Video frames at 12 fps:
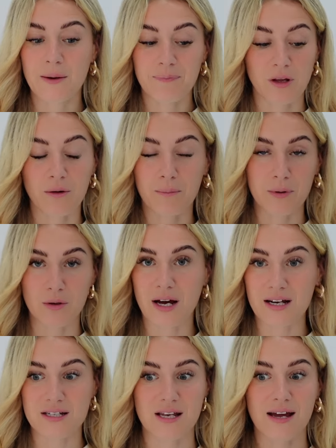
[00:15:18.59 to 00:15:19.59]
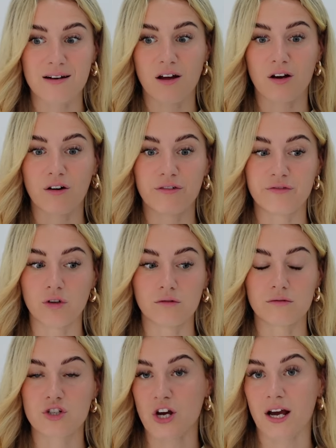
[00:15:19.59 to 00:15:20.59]
like BUNAC send like a
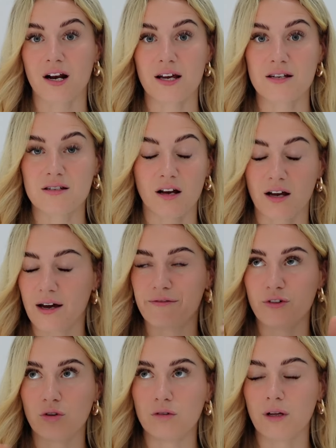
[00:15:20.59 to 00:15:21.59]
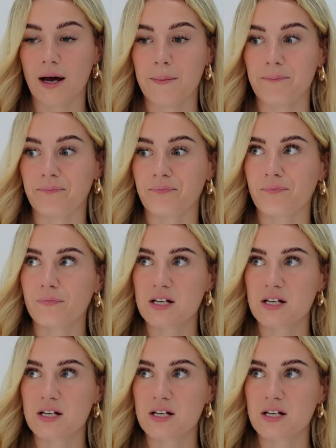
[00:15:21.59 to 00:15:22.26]
full checklist, like a full um,